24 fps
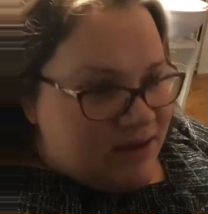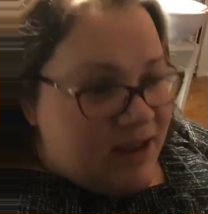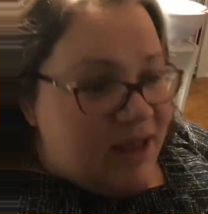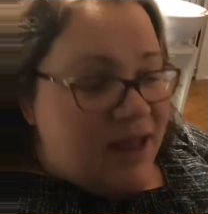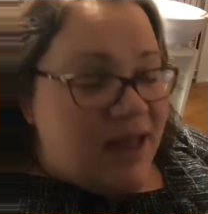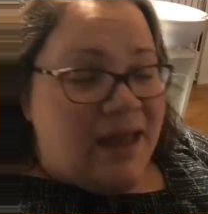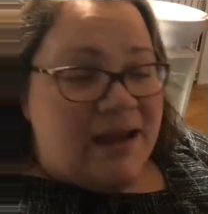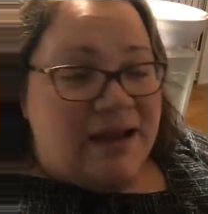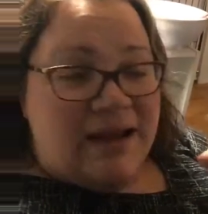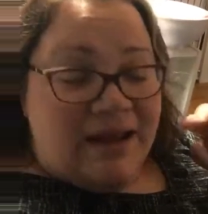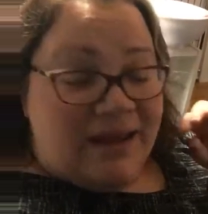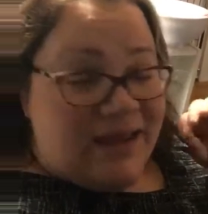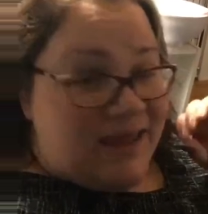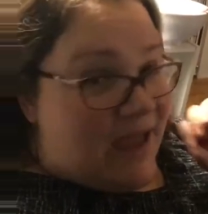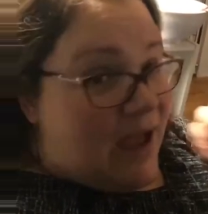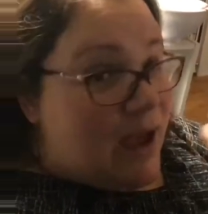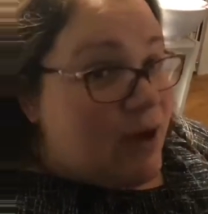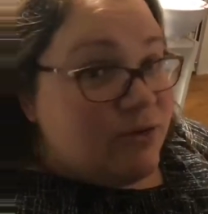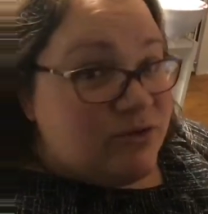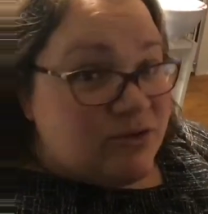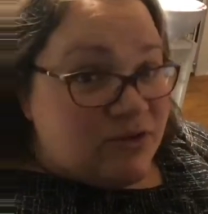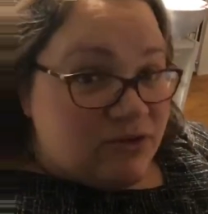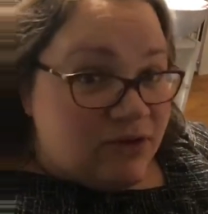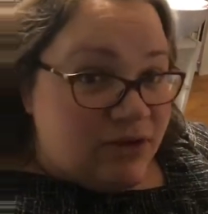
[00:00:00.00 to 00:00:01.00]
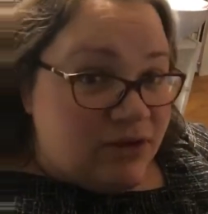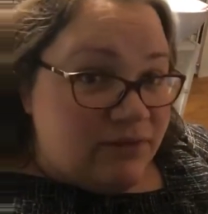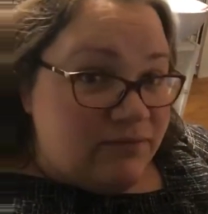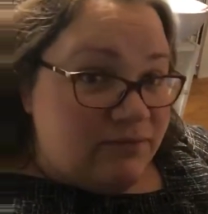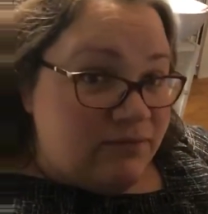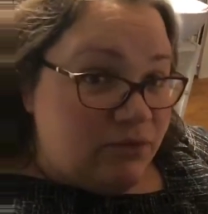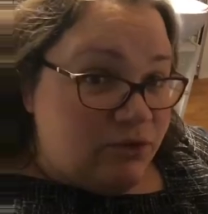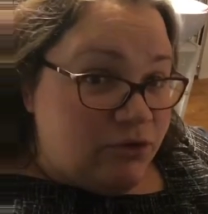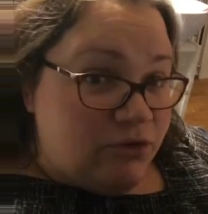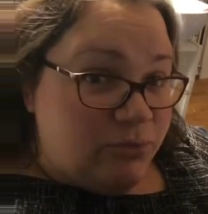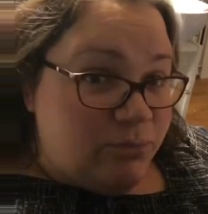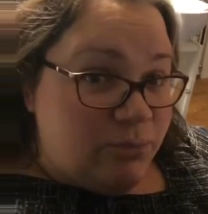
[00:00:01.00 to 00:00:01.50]
And I counted all of
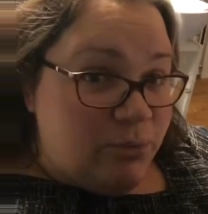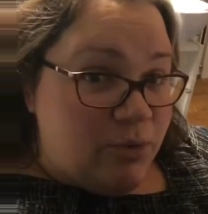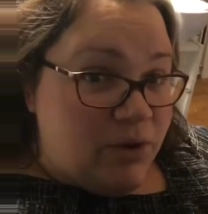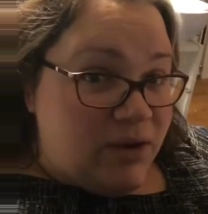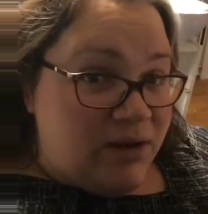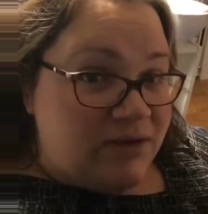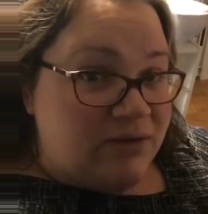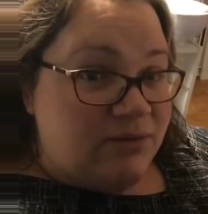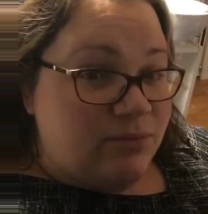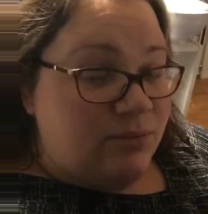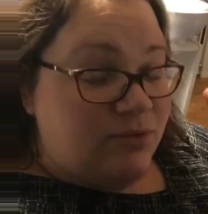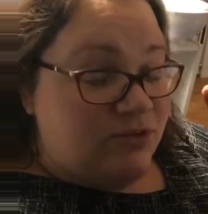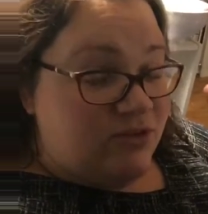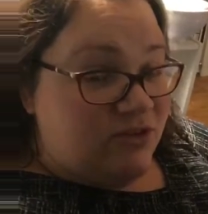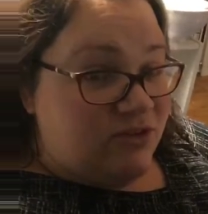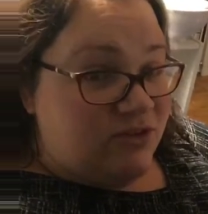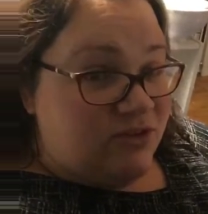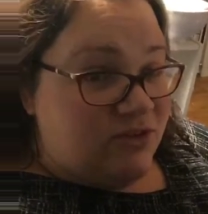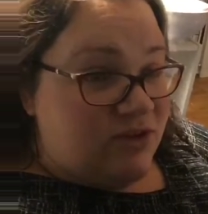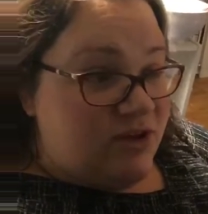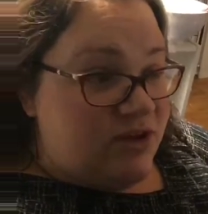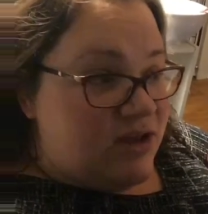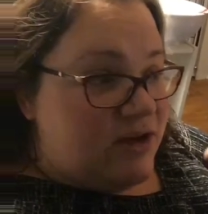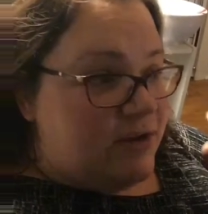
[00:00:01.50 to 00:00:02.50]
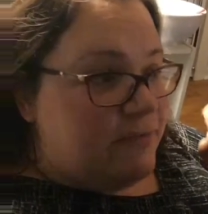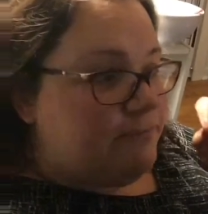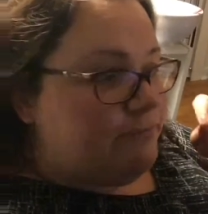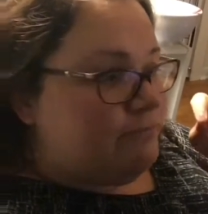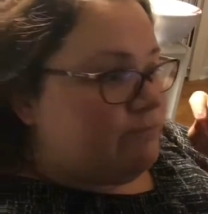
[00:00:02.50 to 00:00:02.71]
those points, which is good.